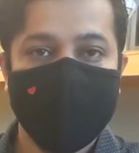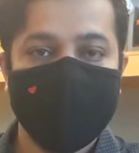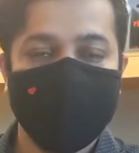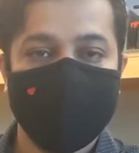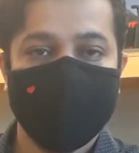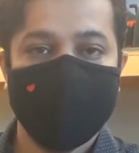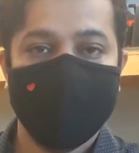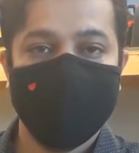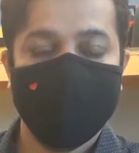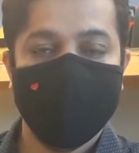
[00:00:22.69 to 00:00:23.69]
So
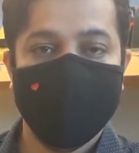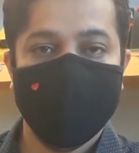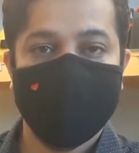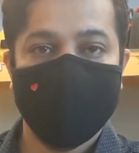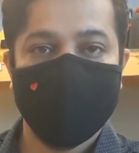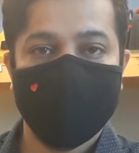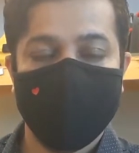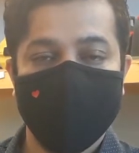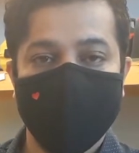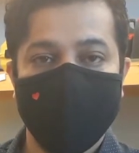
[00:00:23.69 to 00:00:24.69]
it would be nice to
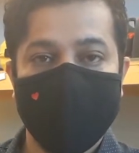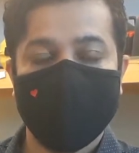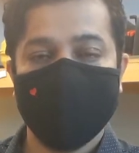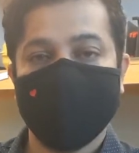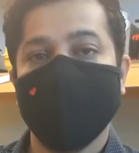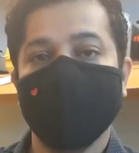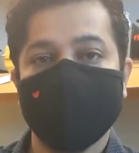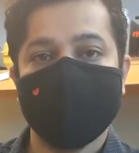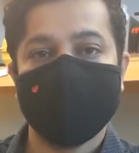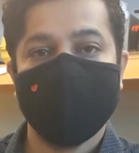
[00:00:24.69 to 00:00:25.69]
have you back on
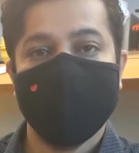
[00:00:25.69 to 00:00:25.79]
campus.